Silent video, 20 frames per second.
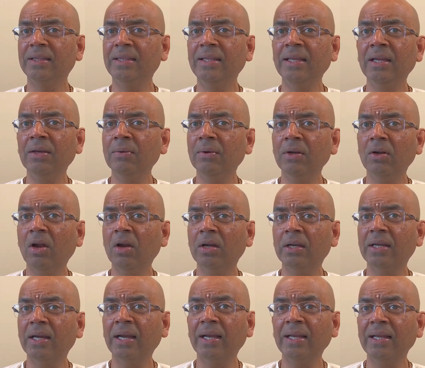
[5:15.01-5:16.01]
they were
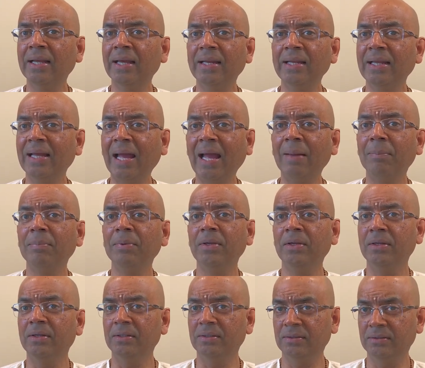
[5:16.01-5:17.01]
not getting any
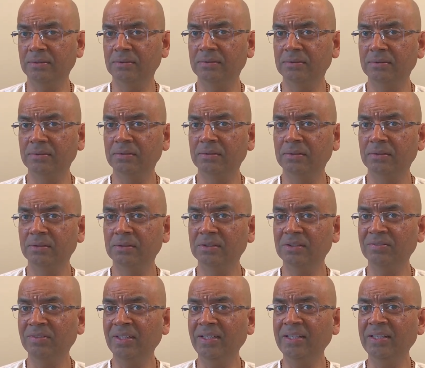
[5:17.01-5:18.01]
happier. It's
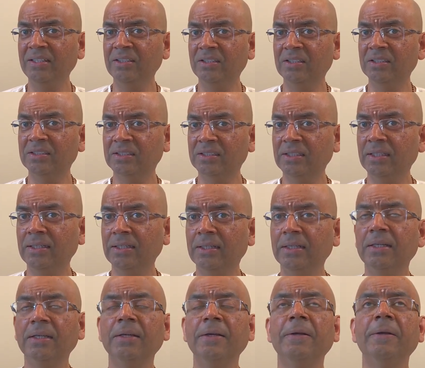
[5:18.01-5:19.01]
a very
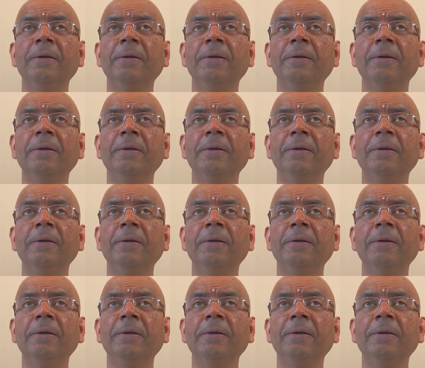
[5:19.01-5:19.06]
interesting